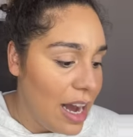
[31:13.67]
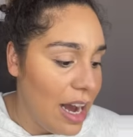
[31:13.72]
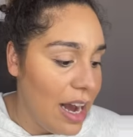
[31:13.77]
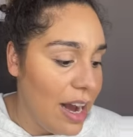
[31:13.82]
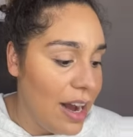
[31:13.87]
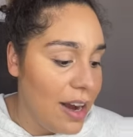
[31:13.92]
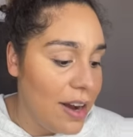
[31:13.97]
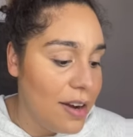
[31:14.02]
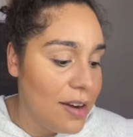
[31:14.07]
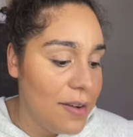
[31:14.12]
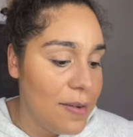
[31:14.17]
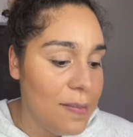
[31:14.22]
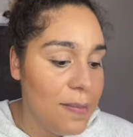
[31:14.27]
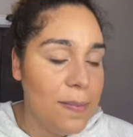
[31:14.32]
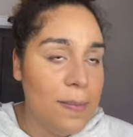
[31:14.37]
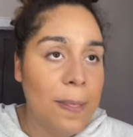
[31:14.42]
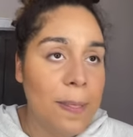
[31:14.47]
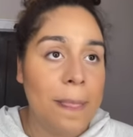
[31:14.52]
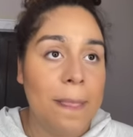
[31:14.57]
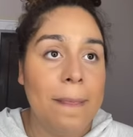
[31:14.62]

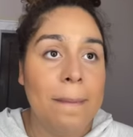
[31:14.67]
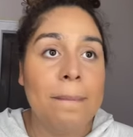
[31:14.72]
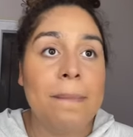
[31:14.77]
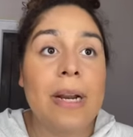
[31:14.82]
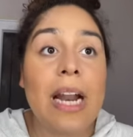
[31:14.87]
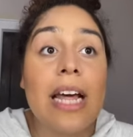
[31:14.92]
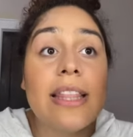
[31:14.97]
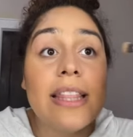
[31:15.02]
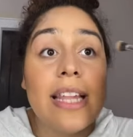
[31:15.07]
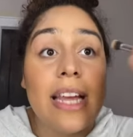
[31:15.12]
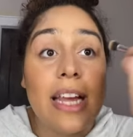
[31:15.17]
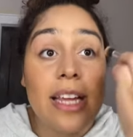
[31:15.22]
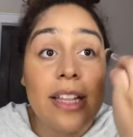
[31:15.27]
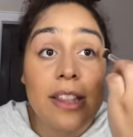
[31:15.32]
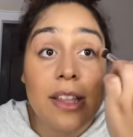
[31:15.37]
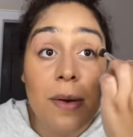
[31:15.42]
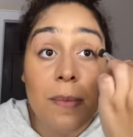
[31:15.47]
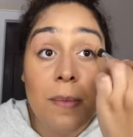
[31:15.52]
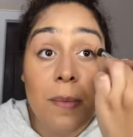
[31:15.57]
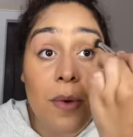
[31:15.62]
Um, but I
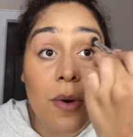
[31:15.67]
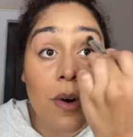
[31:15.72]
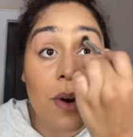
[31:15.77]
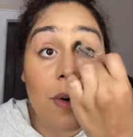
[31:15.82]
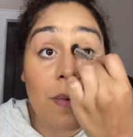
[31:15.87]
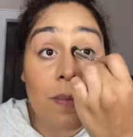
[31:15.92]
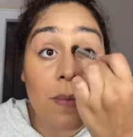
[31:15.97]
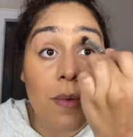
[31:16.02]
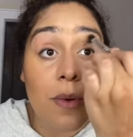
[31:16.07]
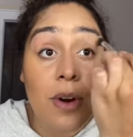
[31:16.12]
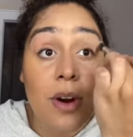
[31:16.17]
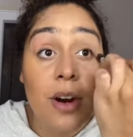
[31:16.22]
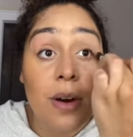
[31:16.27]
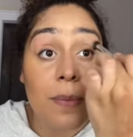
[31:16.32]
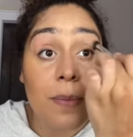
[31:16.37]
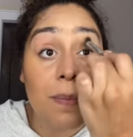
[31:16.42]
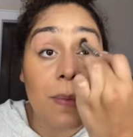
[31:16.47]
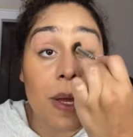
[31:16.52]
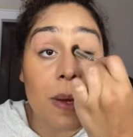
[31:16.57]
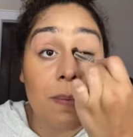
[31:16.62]
think the more and
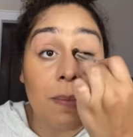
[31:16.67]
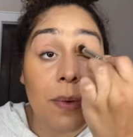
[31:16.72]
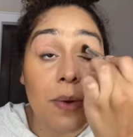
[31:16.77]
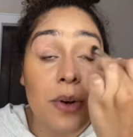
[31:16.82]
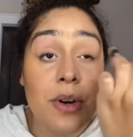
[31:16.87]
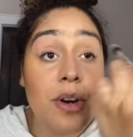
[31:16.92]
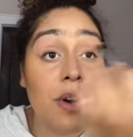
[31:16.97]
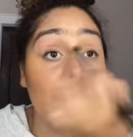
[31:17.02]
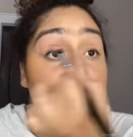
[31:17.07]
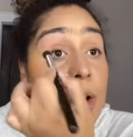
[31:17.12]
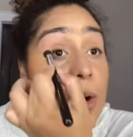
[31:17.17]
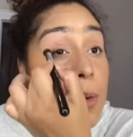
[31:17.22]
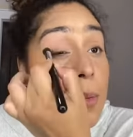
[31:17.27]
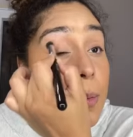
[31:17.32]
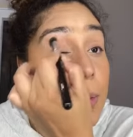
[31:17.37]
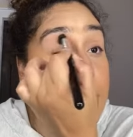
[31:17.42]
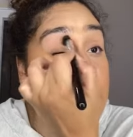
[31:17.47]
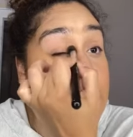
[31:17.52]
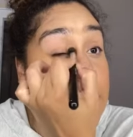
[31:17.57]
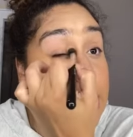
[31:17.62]
more people know
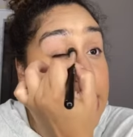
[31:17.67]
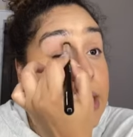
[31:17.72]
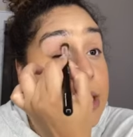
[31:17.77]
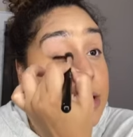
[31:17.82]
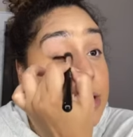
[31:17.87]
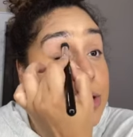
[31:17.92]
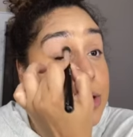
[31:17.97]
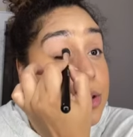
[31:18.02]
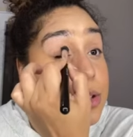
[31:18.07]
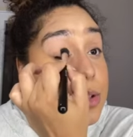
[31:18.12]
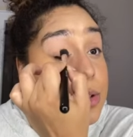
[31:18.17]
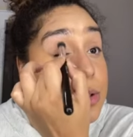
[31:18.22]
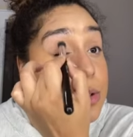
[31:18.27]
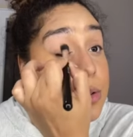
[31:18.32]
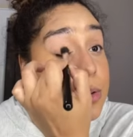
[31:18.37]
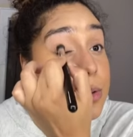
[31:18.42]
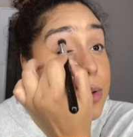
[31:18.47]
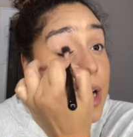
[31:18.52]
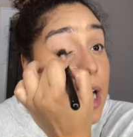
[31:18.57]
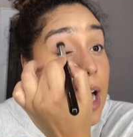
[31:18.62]
what it is
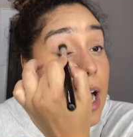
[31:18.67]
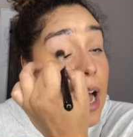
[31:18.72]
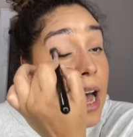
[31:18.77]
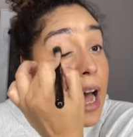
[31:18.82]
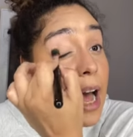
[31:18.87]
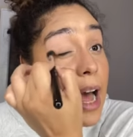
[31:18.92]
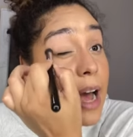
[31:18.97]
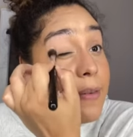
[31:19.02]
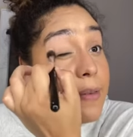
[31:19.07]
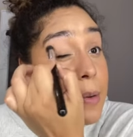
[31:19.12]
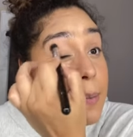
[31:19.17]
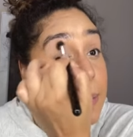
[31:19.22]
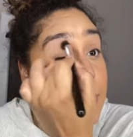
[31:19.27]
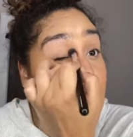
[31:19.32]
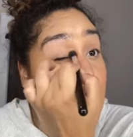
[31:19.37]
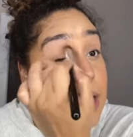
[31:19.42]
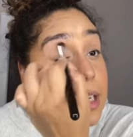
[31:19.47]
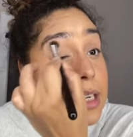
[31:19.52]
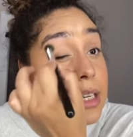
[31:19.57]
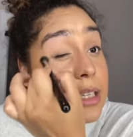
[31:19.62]
to have a
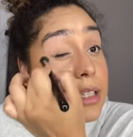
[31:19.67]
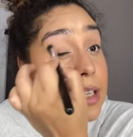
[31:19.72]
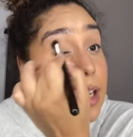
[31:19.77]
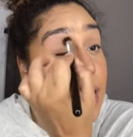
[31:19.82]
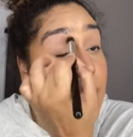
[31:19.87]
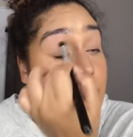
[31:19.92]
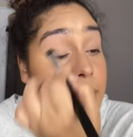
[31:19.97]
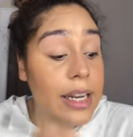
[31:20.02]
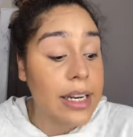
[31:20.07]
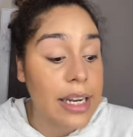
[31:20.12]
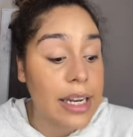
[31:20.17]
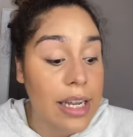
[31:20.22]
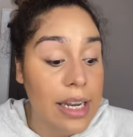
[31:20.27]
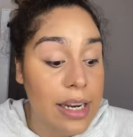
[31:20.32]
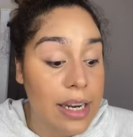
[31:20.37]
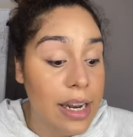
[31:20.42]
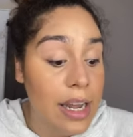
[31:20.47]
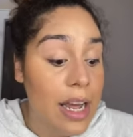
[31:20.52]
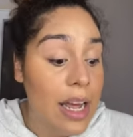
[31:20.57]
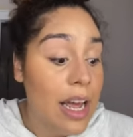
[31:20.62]
product line
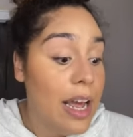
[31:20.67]
and